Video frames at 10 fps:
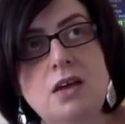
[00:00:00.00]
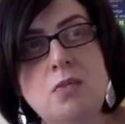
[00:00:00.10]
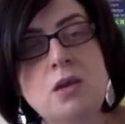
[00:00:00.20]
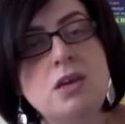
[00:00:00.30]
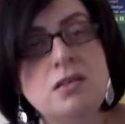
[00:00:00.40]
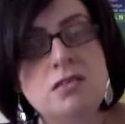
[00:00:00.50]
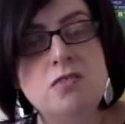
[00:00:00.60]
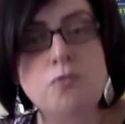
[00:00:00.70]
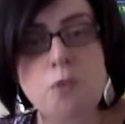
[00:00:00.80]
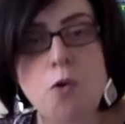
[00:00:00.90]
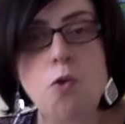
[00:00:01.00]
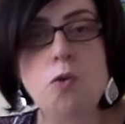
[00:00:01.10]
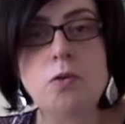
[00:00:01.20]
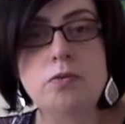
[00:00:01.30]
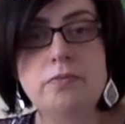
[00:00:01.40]
when it's
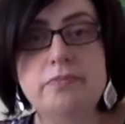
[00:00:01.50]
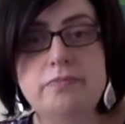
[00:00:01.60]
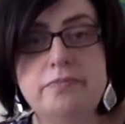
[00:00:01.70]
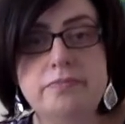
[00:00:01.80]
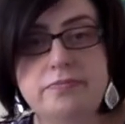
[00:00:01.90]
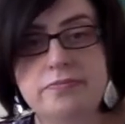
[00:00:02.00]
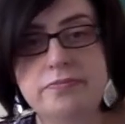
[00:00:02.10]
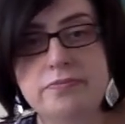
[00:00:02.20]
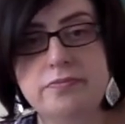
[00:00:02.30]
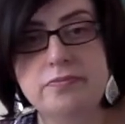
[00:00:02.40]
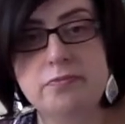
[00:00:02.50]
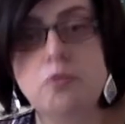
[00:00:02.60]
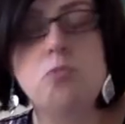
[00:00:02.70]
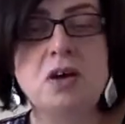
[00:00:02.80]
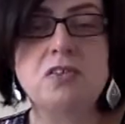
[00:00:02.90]
raw,
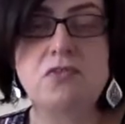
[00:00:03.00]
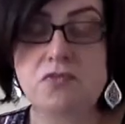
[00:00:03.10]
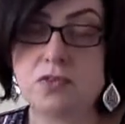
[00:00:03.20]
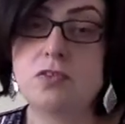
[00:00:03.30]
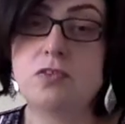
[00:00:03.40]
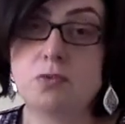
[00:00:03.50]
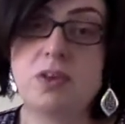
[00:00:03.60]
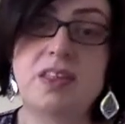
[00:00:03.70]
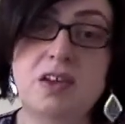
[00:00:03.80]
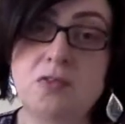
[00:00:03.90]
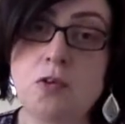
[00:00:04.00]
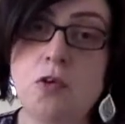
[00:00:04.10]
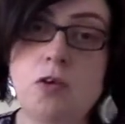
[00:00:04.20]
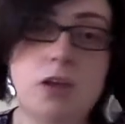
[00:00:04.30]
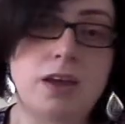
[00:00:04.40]
or most foods, when they're
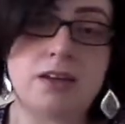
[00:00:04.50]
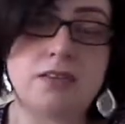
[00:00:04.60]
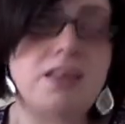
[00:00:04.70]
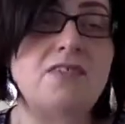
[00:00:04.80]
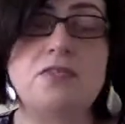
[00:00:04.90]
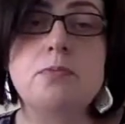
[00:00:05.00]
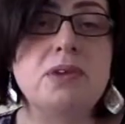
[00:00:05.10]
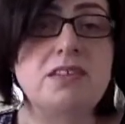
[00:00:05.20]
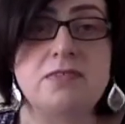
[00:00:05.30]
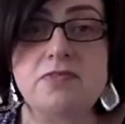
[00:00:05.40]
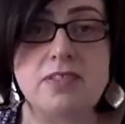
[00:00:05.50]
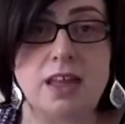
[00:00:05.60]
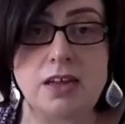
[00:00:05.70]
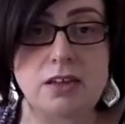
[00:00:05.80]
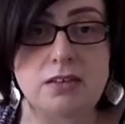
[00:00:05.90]
raw, like say for a piece of
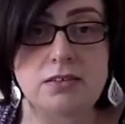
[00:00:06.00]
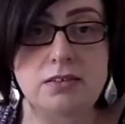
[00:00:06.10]
steak,